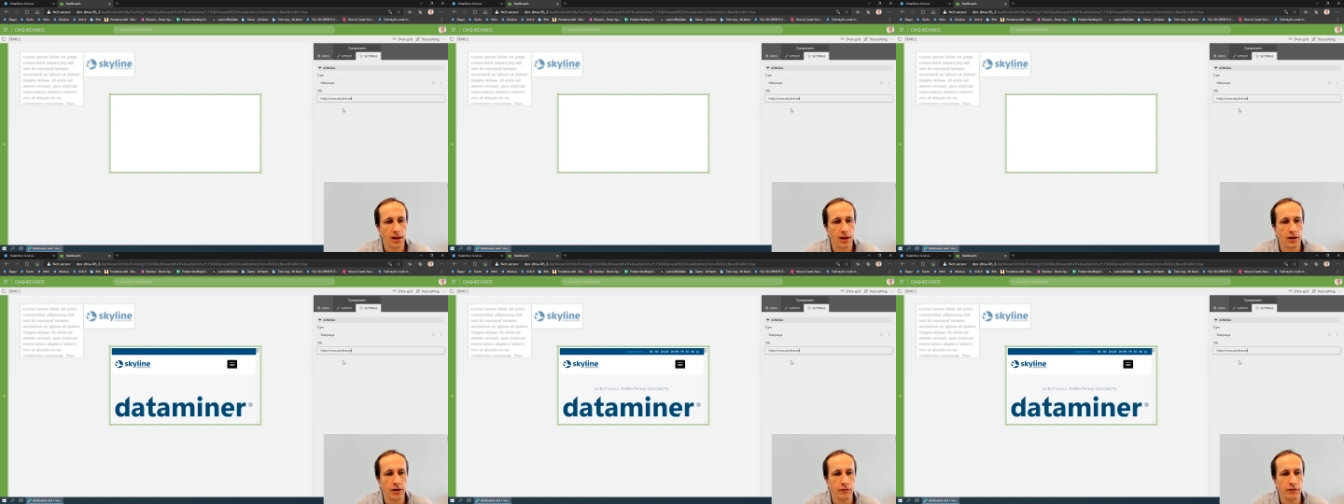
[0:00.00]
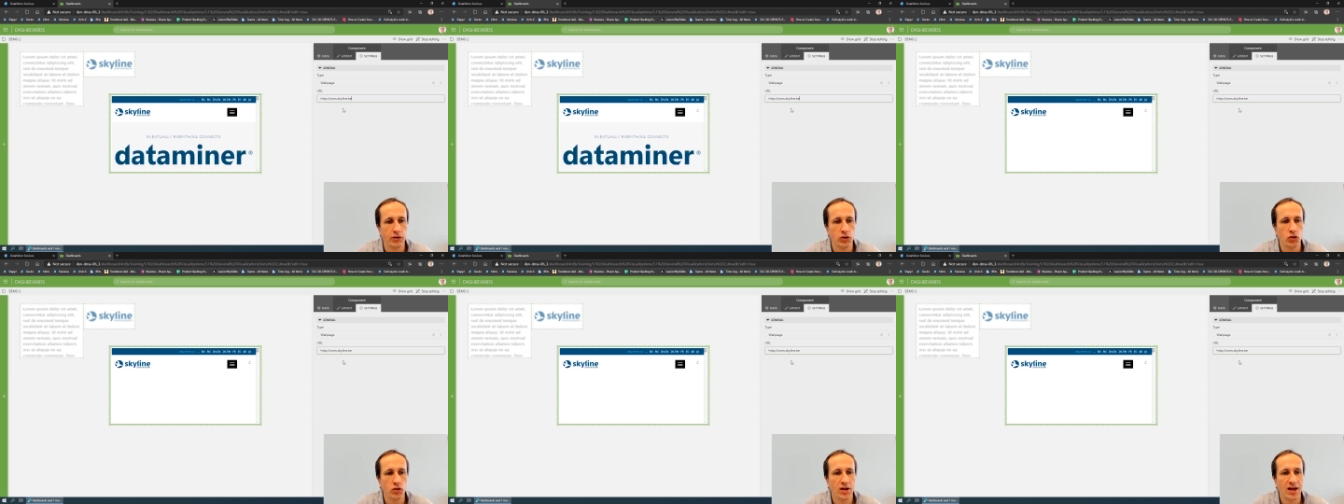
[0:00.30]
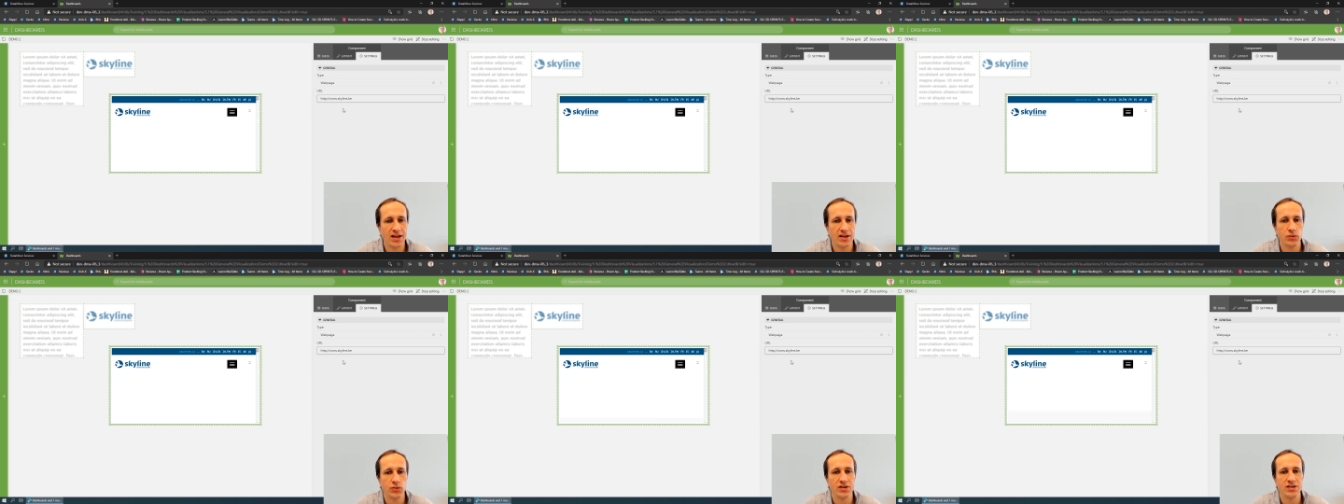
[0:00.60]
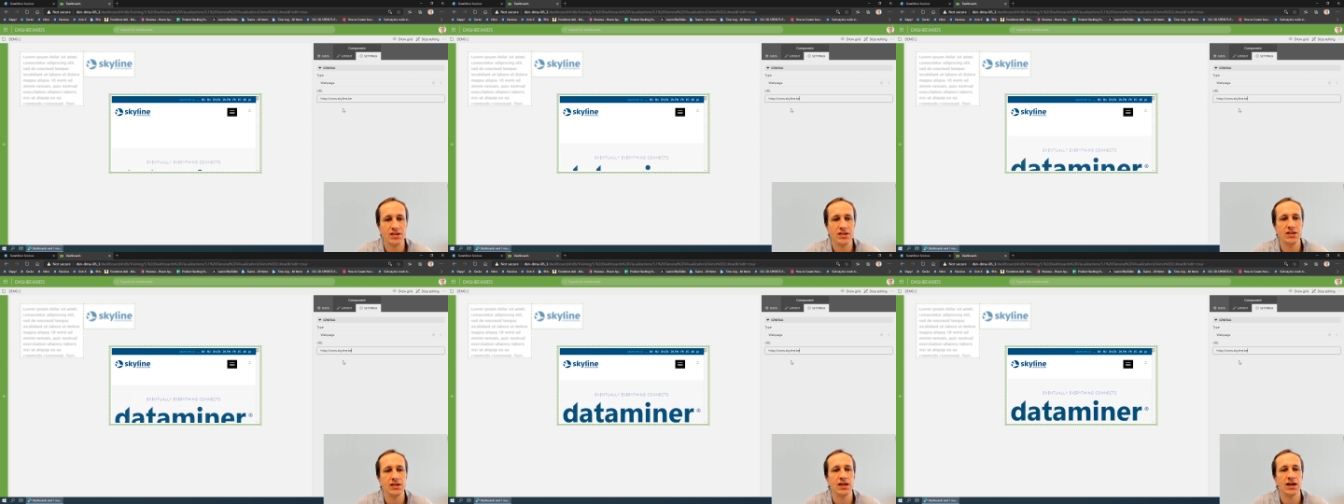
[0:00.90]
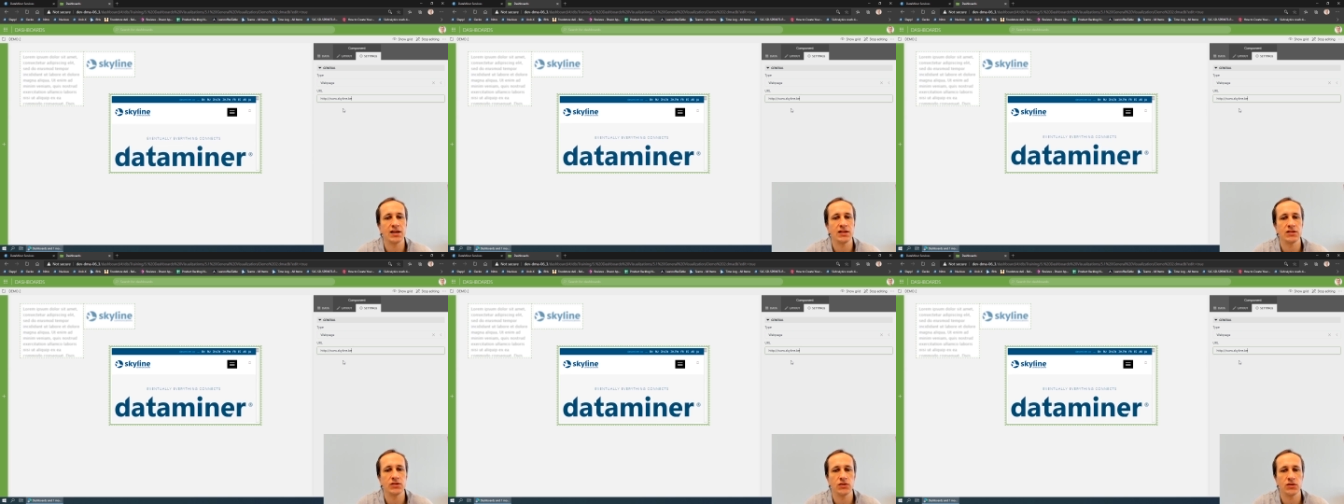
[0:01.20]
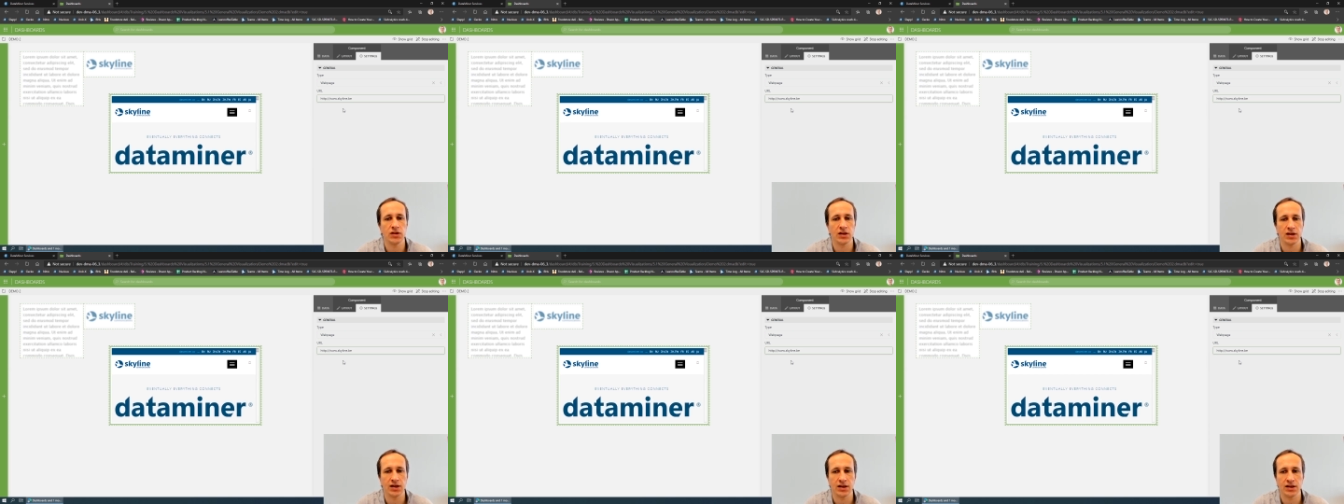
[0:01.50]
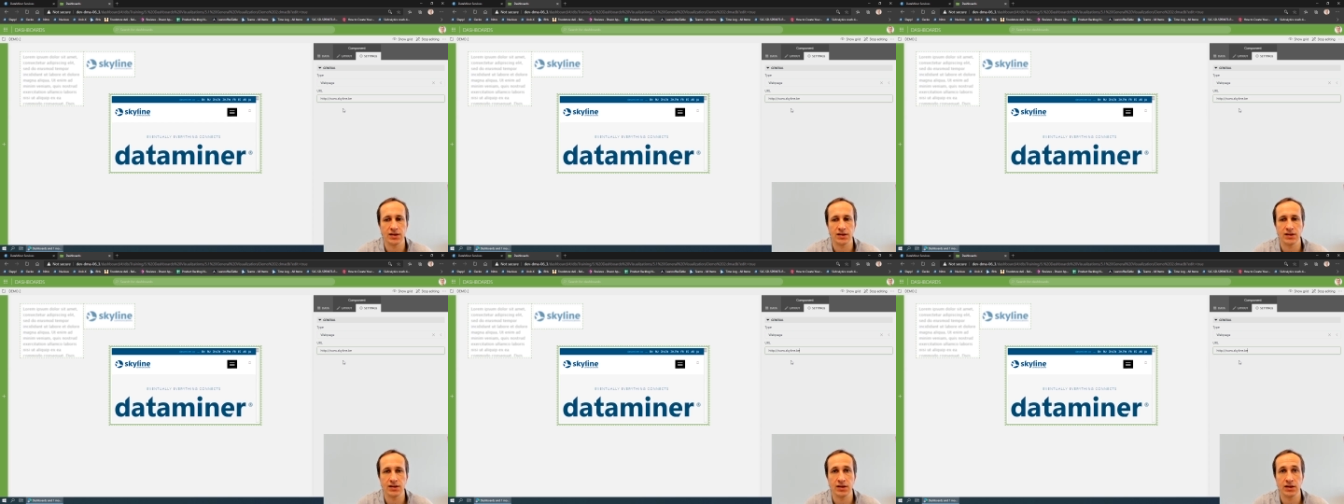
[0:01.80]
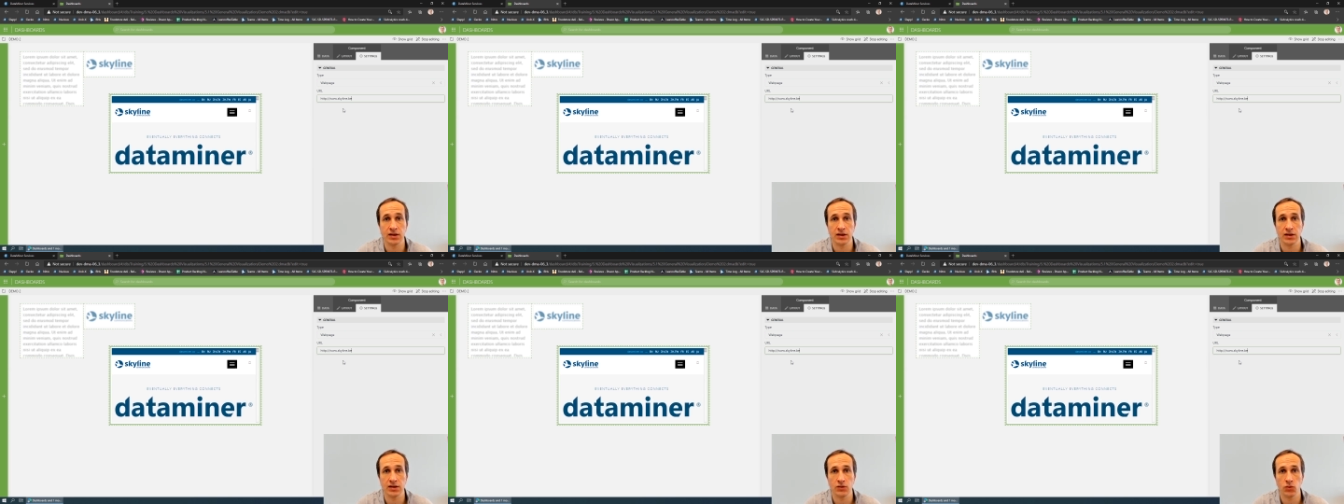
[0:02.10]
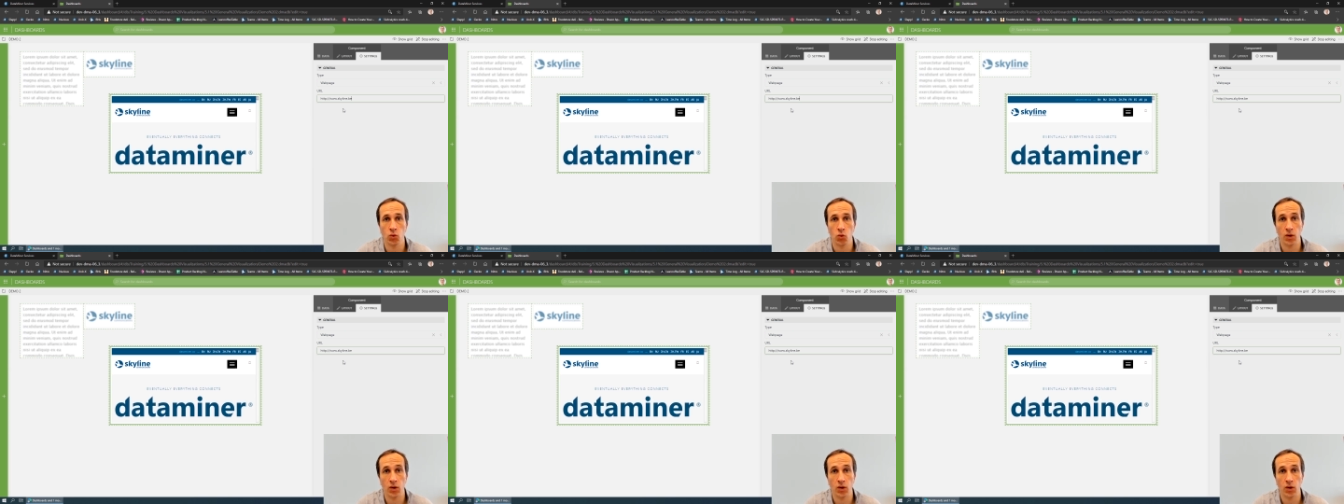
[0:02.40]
And if we do that, we see that the